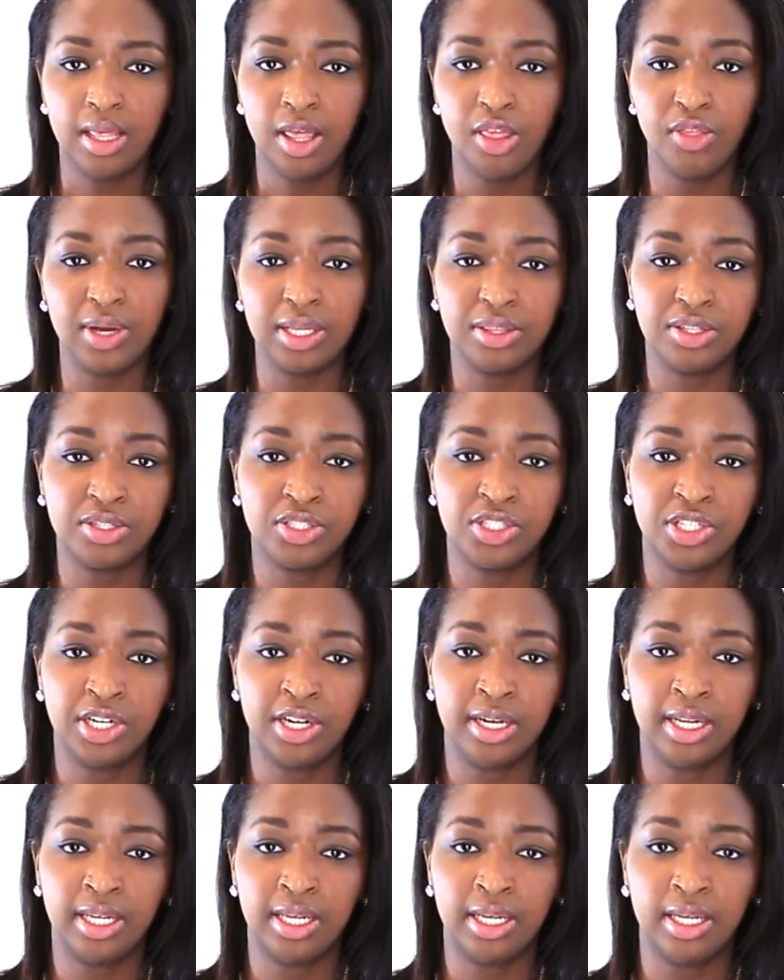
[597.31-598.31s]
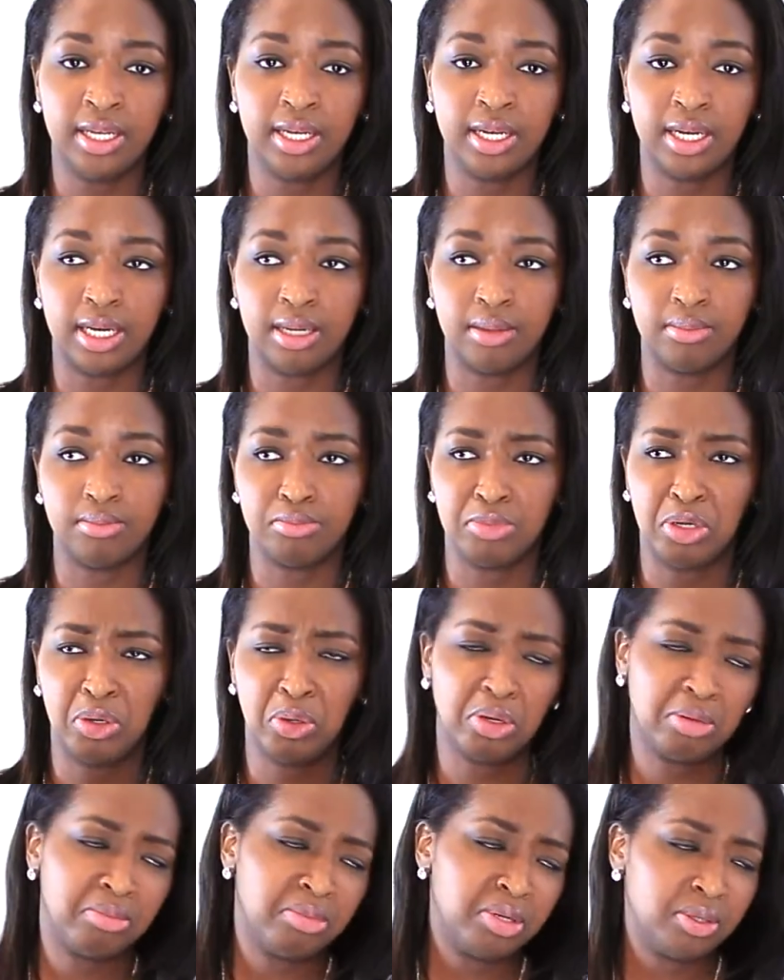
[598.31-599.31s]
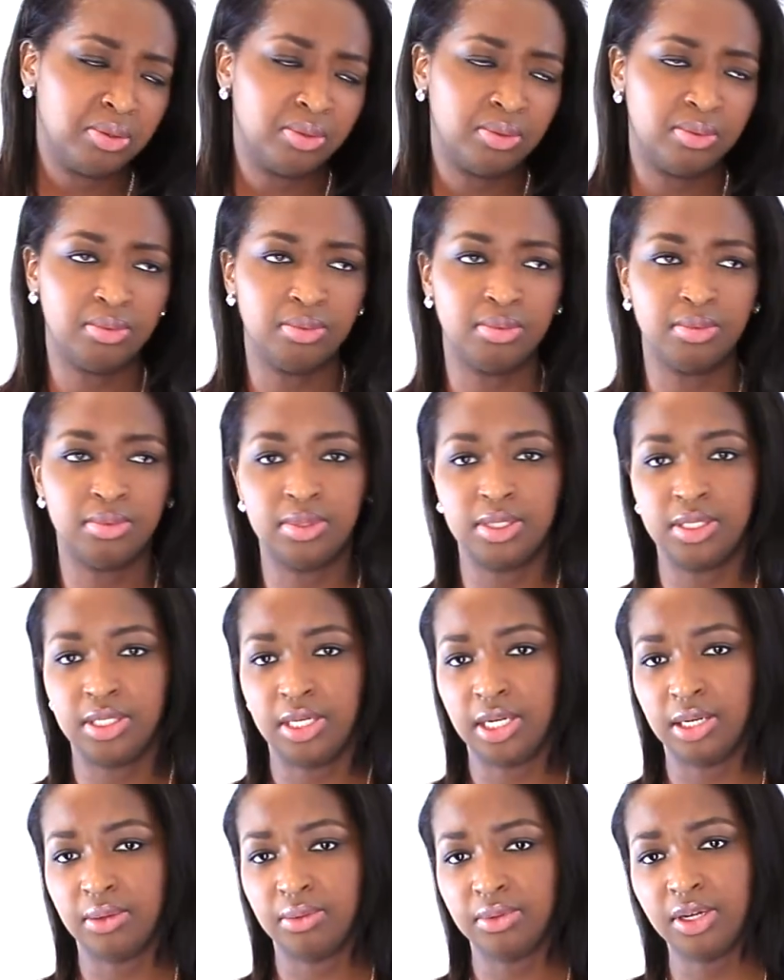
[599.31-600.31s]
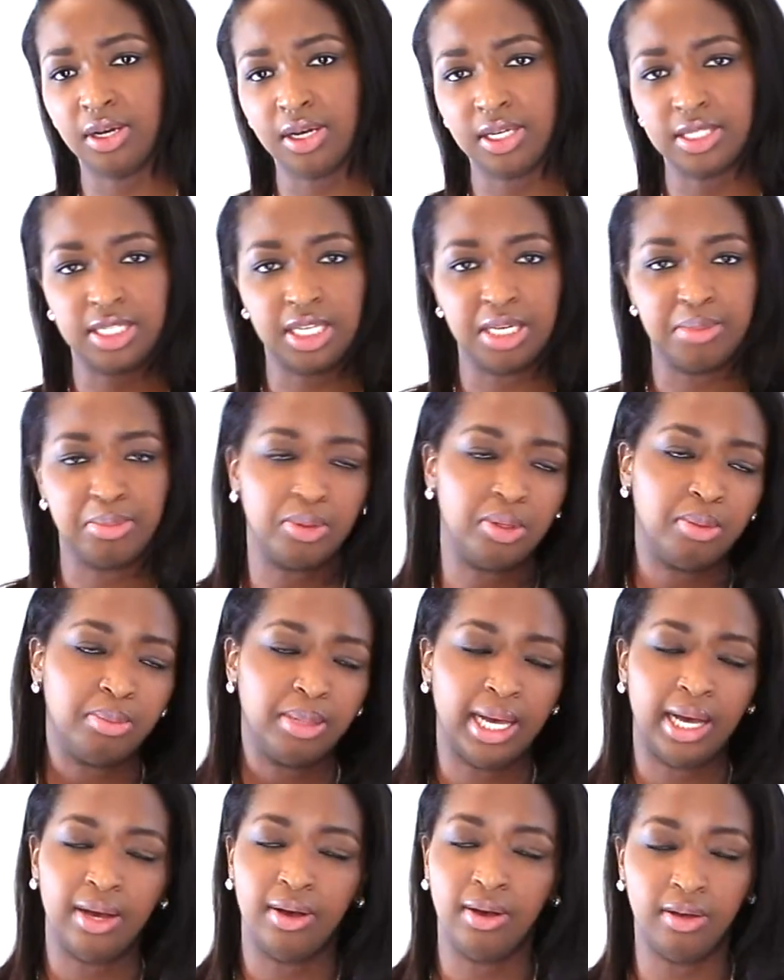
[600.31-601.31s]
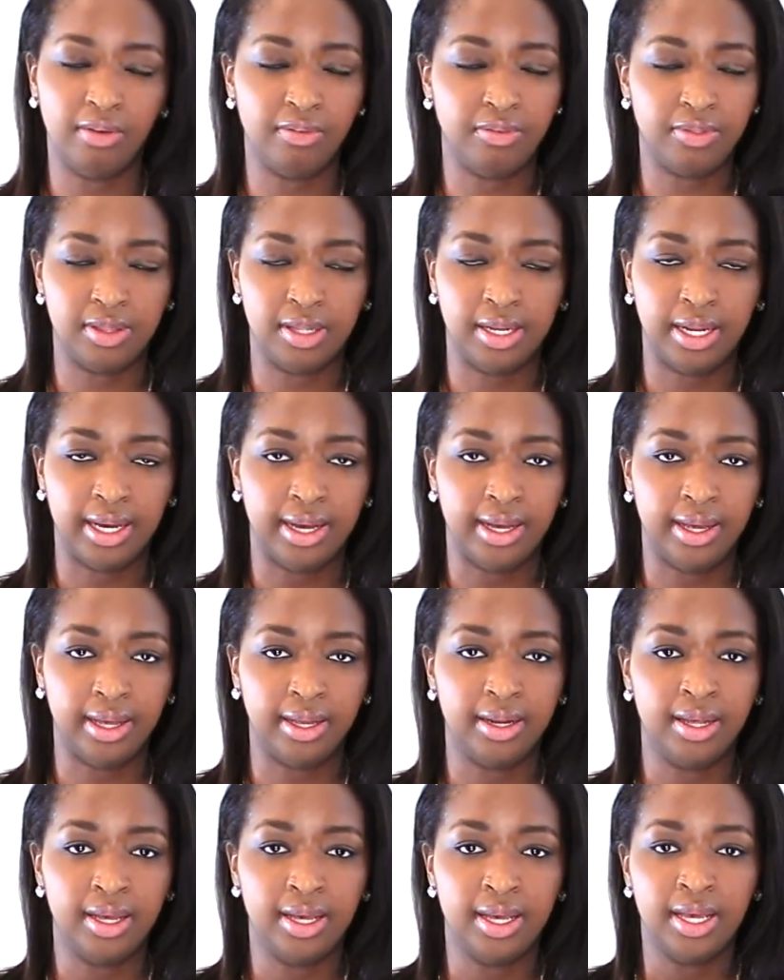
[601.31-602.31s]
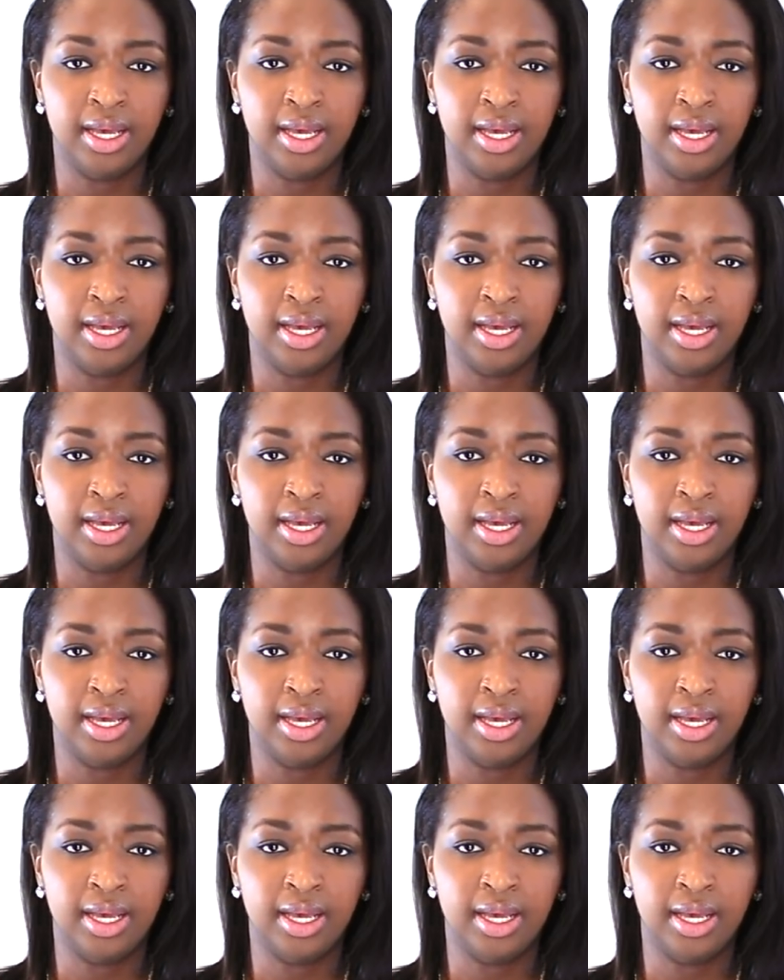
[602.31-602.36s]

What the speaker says: throughout this journey, hormones, nausea, blah, blah, blah, all of the nine.